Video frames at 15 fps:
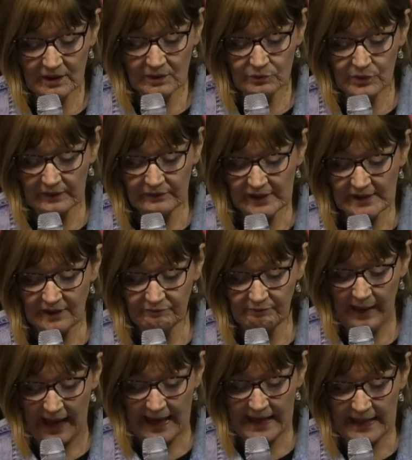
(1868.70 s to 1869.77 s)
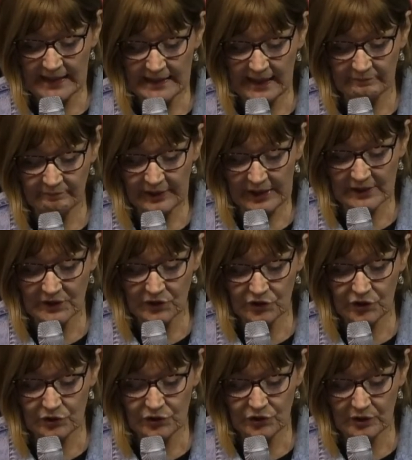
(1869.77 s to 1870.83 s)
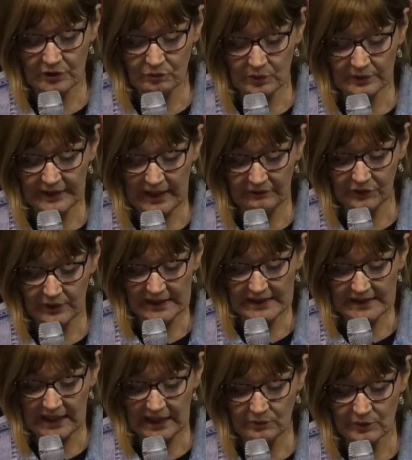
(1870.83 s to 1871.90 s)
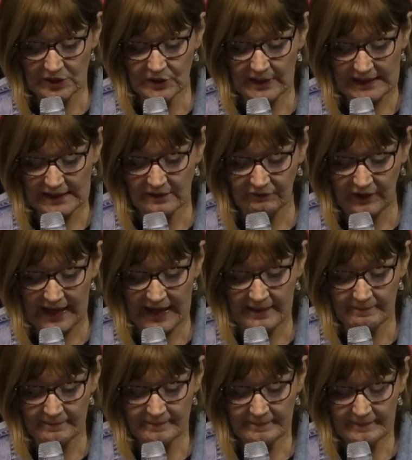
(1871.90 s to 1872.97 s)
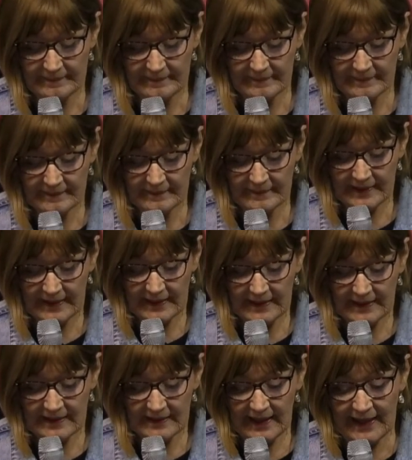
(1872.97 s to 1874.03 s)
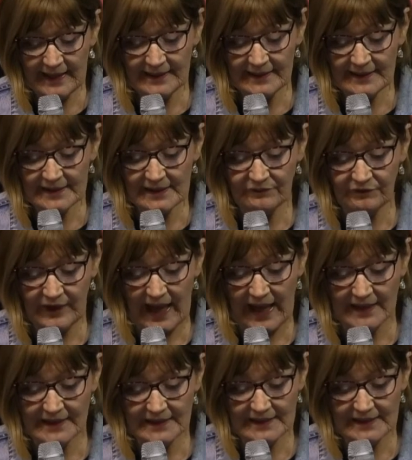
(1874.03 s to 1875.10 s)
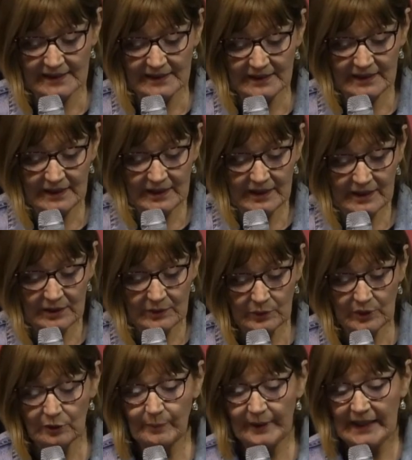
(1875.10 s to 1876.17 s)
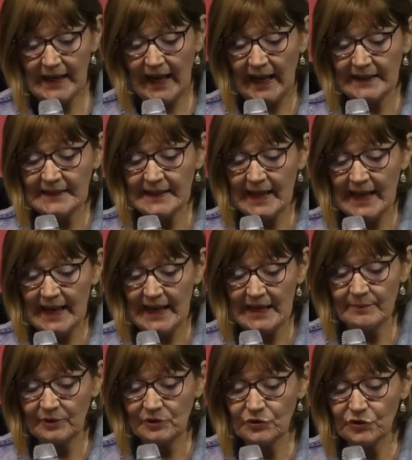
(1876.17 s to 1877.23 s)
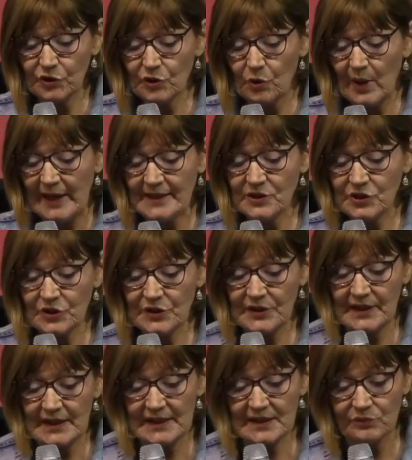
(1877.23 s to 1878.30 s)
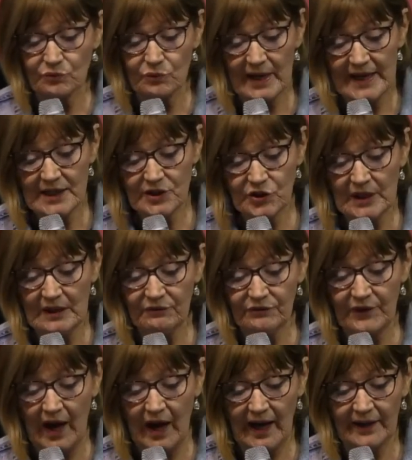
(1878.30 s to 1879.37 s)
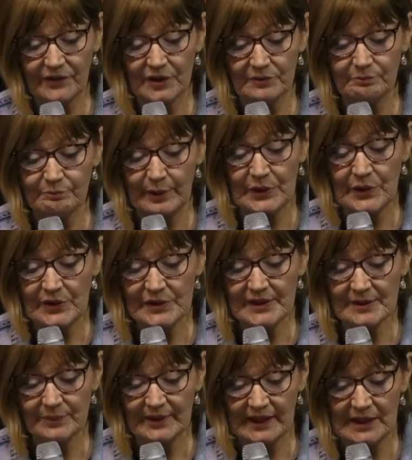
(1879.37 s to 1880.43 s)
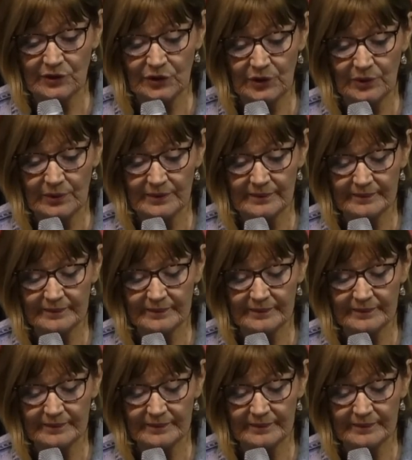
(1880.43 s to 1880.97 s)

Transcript: Rivers of pain and persecution will never extinguish this flame. Endless floods will be unable to quench this raging fire that burns within you.